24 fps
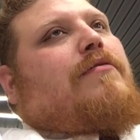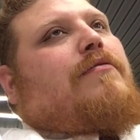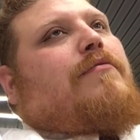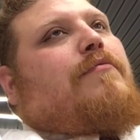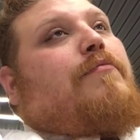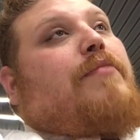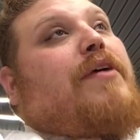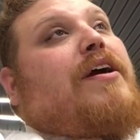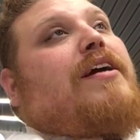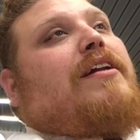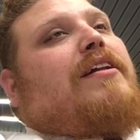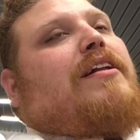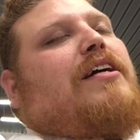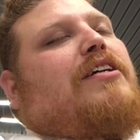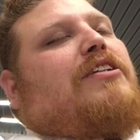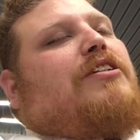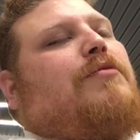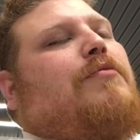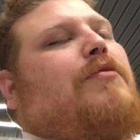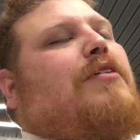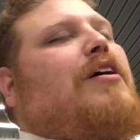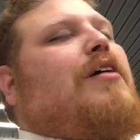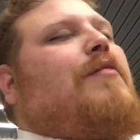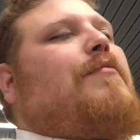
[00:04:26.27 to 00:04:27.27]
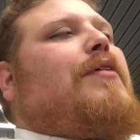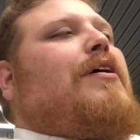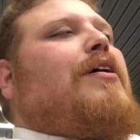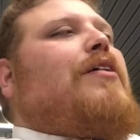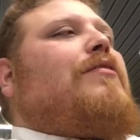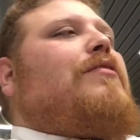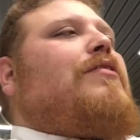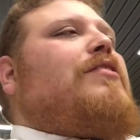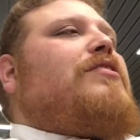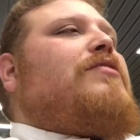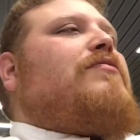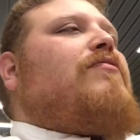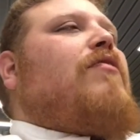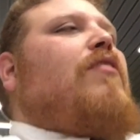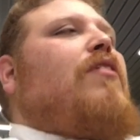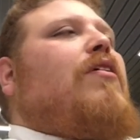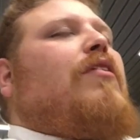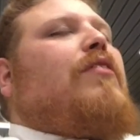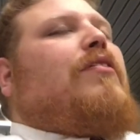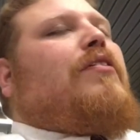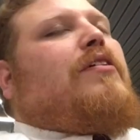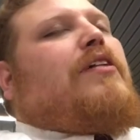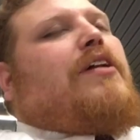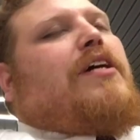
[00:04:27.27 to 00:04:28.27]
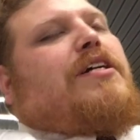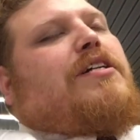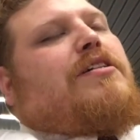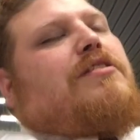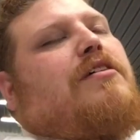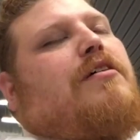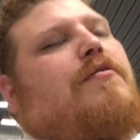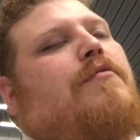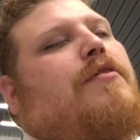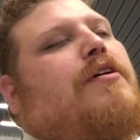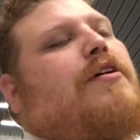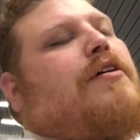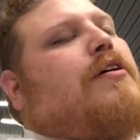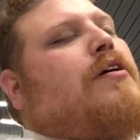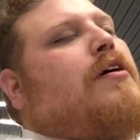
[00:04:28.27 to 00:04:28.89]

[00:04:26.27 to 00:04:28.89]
bait that should be coming out this fall or late summer.